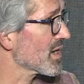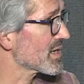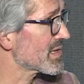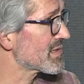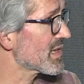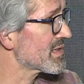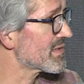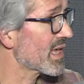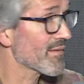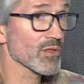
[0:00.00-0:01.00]
is
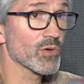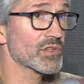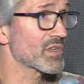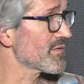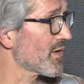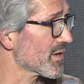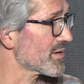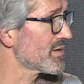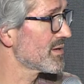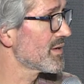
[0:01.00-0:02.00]
the evolution of art.
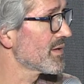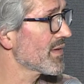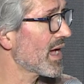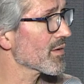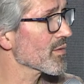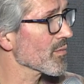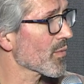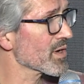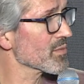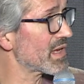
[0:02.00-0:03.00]

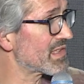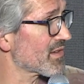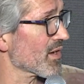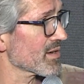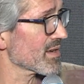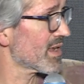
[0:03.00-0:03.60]
Where did we start,